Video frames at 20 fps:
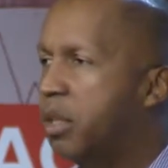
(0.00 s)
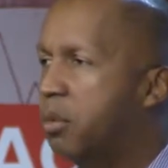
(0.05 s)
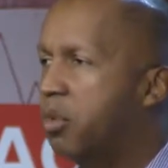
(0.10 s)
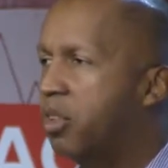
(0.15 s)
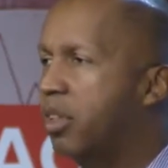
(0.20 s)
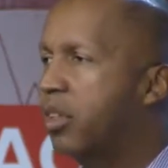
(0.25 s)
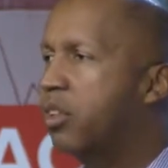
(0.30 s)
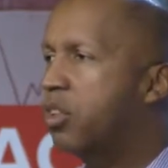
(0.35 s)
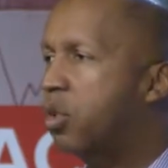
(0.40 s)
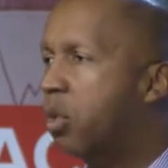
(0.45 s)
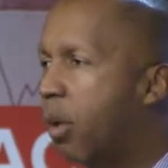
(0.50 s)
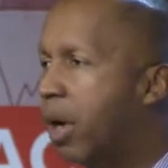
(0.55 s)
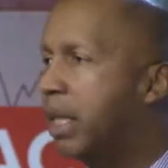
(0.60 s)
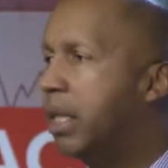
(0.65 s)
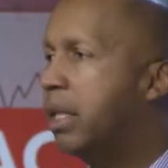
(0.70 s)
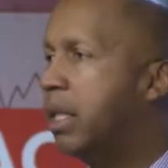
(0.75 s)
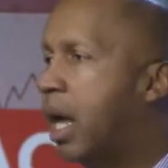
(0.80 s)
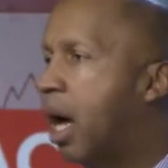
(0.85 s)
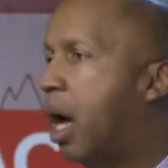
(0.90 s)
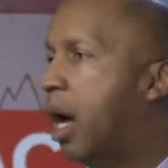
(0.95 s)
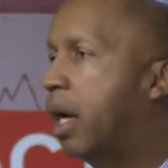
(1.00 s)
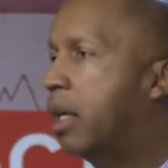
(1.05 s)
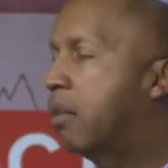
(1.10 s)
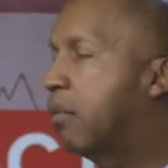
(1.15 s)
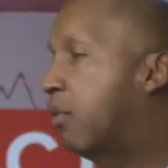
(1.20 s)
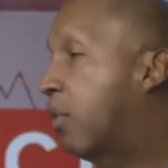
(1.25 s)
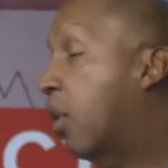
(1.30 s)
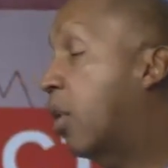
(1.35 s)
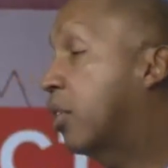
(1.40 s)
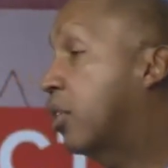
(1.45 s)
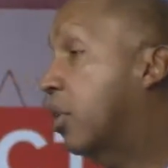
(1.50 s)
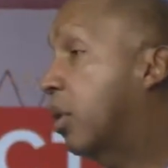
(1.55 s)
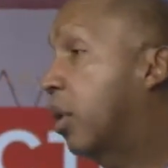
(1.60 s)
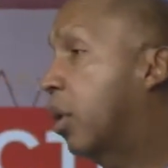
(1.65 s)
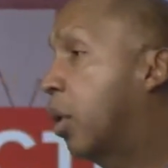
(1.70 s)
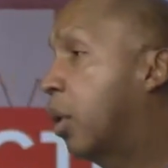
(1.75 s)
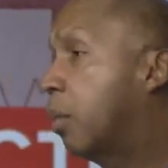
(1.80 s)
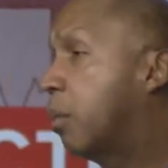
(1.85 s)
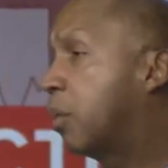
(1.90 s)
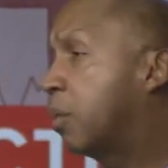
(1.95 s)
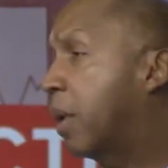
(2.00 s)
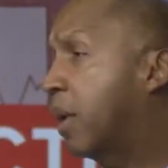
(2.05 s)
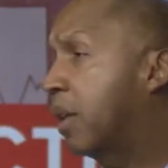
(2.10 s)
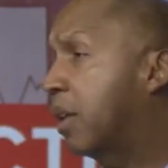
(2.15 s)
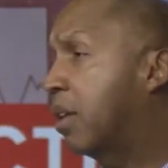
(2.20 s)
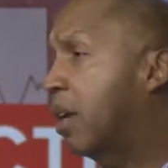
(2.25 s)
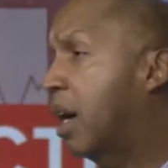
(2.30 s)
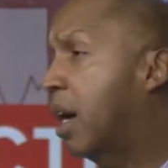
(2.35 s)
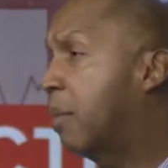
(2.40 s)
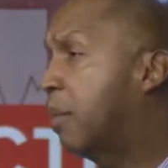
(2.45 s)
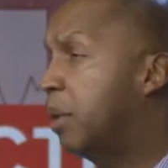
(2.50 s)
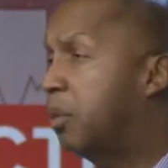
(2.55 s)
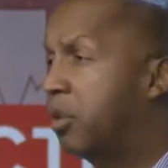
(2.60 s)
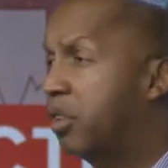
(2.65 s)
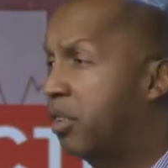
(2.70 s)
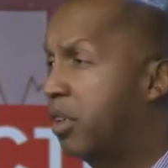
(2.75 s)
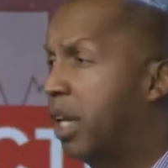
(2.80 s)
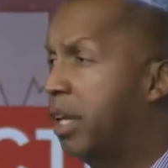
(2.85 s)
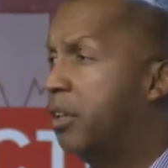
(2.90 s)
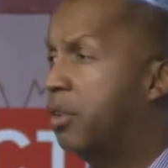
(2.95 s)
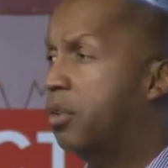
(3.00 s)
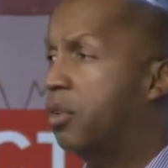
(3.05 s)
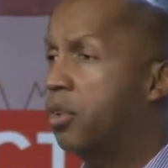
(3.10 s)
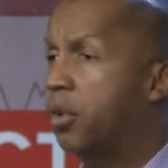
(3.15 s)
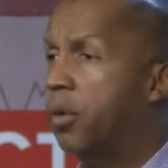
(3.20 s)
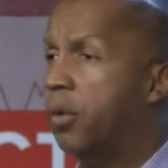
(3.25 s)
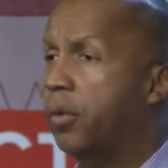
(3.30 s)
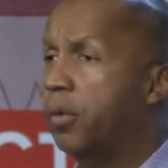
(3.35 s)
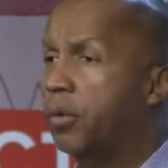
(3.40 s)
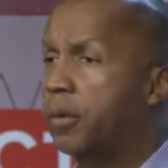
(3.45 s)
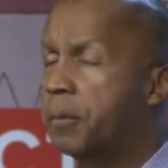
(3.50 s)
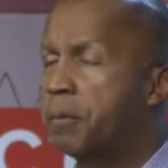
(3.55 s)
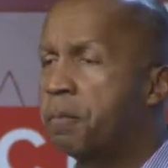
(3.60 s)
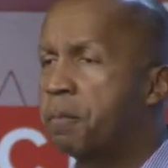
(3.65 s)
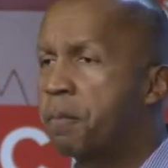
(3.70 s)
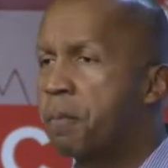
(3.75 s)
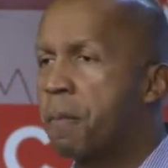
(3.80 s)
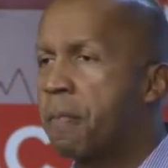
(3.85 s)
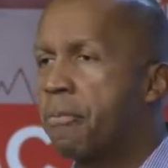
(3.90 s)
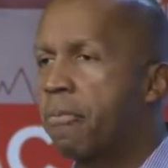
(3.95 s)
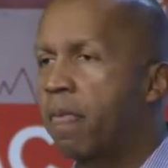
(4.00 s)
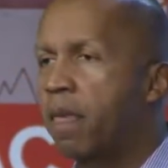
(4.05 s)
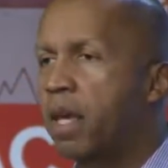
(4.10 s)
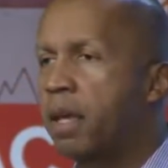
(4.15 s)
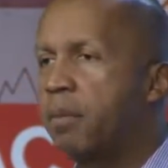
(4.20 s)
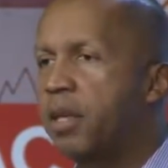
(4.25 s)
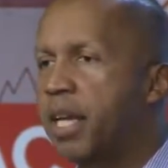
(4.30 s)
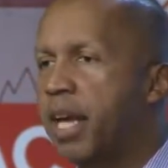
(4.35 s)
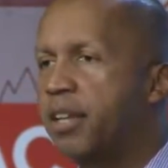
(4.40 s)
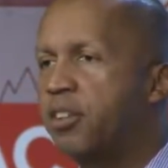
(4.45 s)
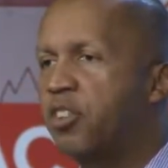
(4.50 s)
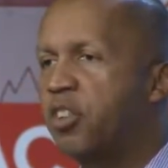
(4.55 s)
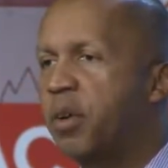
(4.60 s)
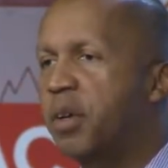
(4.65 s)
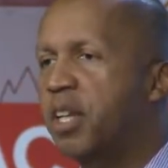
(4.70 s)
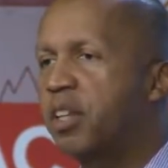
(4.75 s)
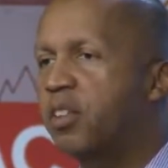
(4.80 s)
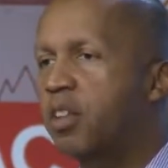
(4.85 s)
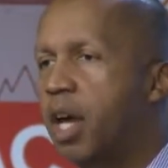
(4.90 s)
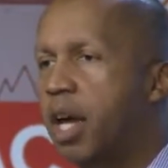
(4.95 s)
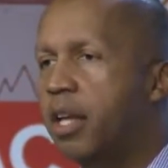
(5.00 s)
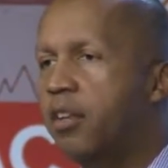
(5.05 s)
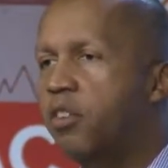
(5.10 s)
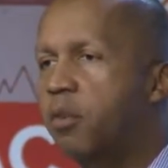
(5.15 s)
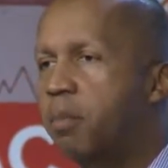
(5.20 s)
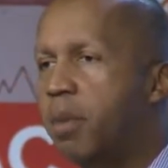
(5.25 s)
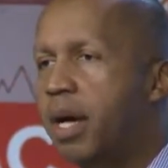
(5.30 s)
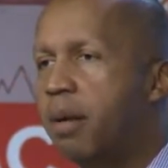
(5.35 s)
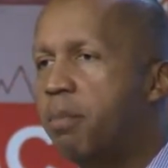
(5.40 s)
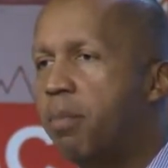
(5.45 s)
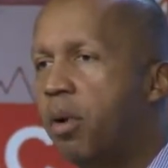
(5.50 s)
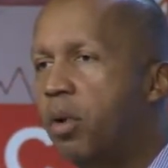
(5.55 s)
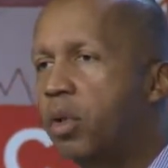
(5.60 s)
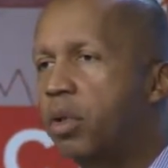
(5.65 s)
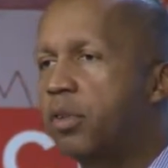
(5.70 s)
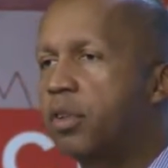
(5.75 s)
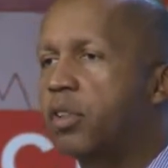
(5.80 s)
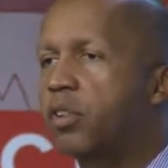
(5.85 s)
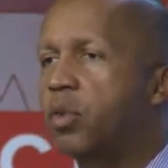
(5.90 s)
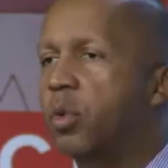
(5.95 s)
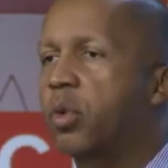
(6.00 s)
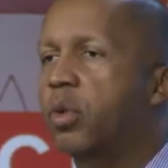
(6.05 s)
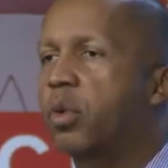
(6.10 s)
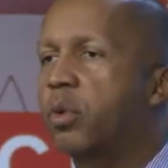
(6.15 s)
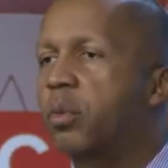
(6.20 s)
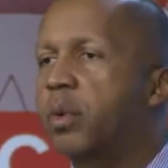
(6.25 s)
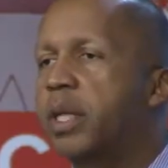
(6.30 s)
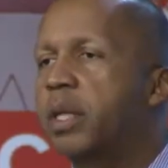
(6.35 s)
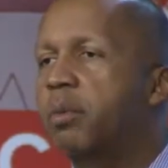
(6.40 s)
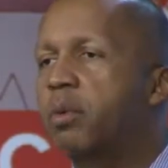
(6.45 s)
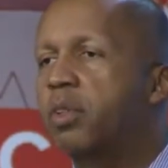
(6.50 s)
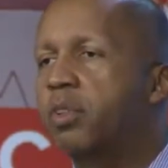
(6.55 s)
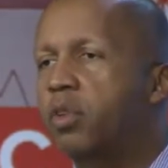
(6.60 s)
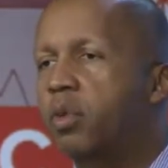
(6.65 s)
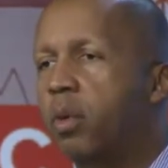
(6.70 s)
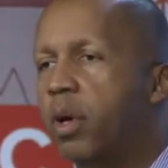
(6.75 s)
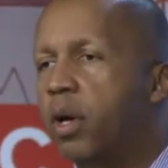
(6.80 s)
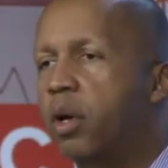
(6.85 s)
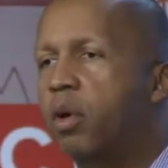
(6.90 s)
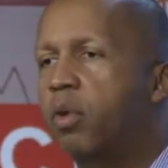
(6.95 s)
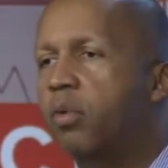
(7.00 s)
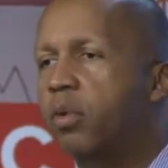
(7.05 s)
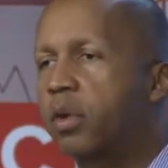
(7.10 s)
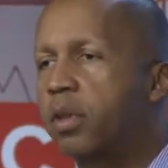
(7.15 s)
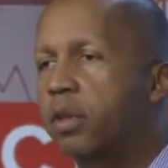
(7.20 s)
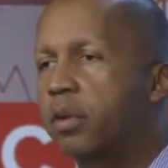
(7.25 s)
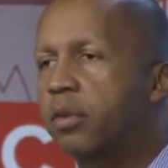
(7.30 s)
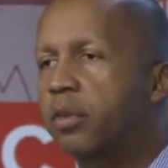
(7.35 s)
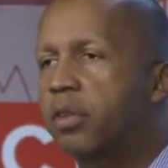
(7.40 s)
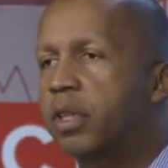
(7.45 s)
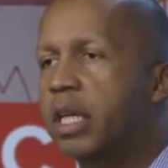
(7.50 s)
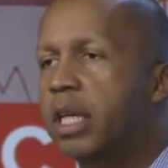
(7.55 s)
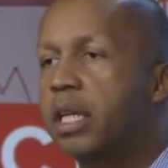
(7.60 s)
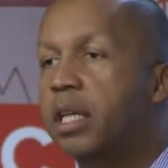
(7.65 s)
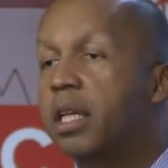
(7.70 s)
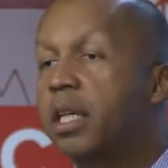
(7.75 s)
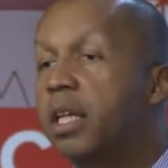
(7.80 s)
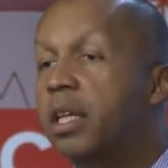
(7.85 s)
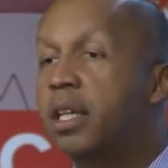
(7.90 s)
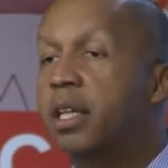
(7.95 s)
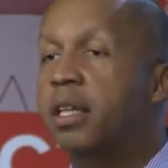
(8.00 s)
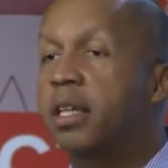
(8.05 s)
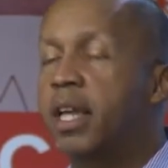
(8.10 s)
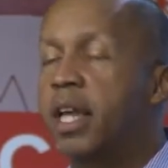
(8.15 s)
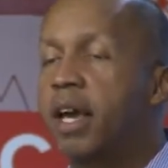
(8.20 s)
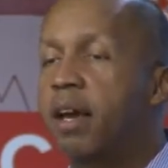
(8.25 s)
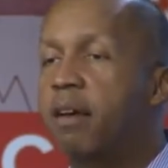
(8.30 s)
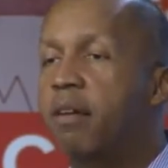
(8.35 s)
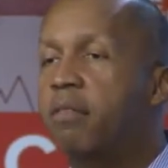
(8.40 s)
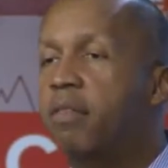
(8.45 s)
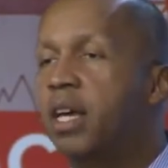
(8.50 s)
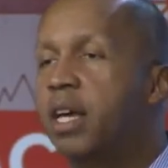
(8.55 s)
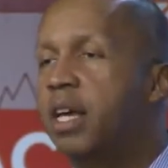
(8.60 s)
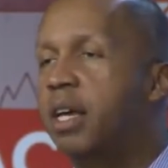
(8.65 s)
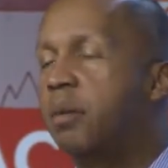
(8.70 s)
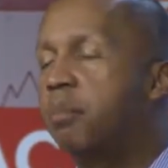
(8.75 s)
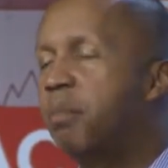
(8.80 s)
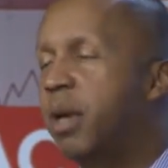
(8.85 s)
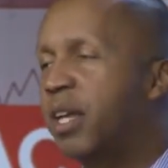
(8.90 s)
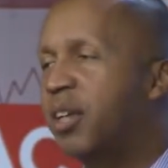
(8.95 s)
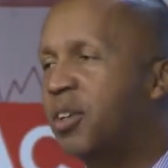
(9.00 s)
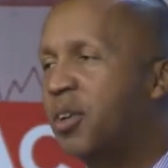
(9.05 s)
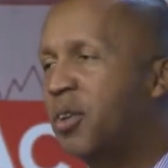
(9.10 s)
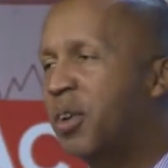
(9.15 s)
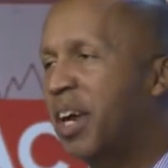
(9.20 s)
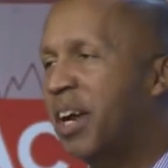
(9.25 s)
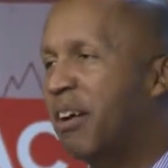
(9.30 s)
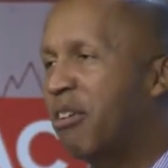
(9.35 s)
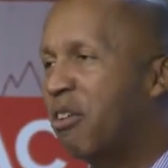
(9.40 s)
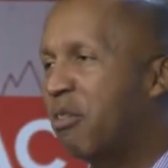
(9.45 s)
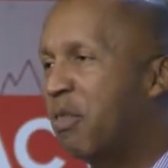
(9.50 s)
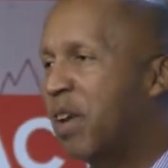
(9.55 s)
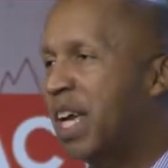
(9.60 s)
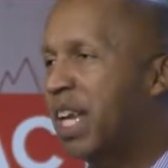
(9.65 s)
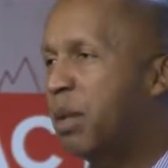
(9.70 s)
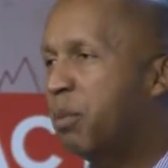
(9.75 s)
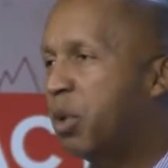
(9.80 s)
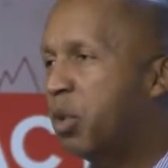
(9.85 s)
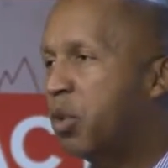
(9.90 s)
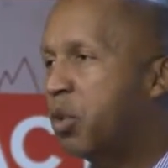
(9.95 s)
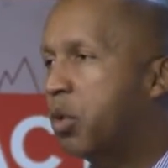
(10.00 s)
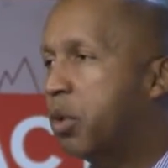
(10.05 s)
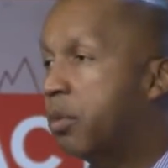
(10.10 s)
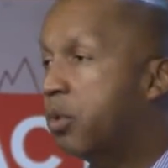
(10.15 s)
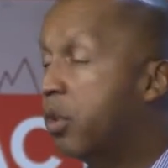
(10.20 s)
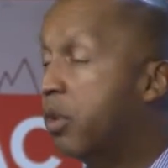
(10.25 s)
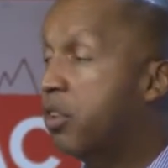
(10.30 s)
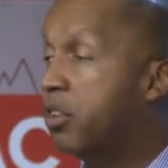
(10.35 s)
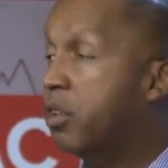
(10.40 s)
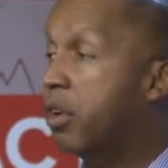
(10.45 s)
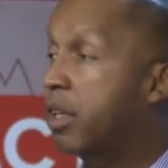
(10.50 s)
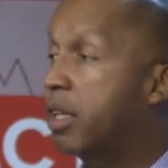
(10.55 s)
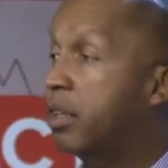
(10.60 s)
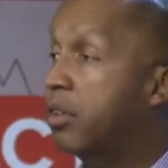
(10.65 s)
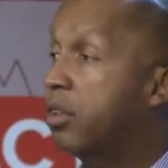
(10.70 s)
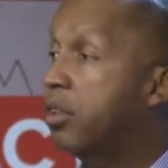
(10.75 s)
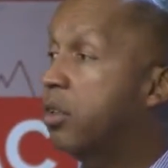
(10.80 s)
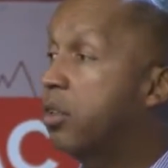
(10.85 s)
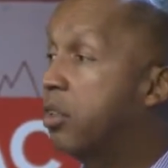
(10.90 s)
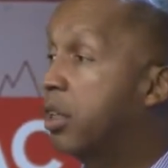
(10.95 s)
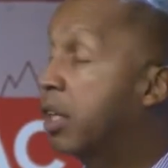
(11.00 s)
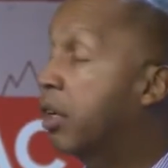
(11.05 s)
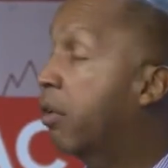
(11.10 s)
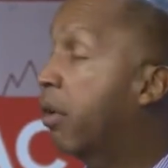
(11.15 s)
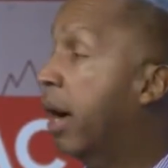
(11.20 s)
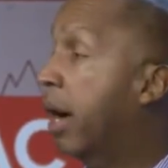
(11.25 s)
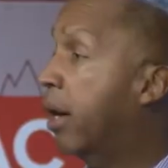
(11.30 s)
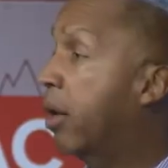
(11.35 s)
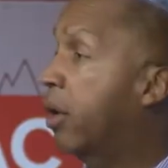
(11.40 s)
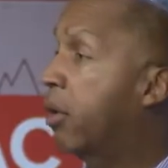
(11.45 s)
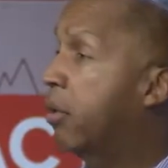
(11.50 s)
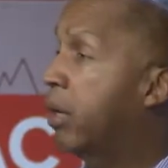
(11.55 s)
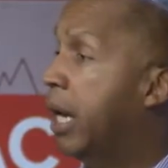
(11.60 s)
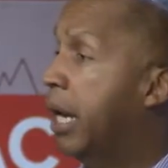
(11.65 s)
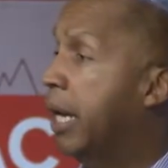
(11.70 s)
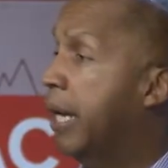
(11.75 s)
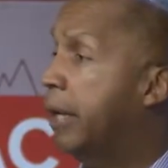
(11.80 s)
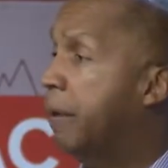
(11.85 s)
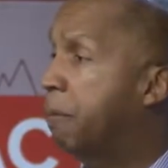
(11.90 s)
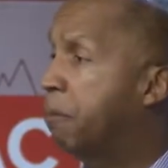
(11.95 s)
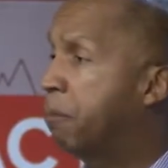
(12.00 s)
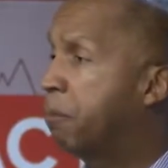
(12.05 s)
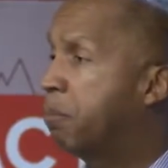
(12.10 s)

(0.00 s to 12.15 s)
He was in 29 foster homes by the time he was 10 years old. He began showing signs of bipolar disorder when he was 12 or 13, and he didn't have medical care available to him, so he started using crack cocaine.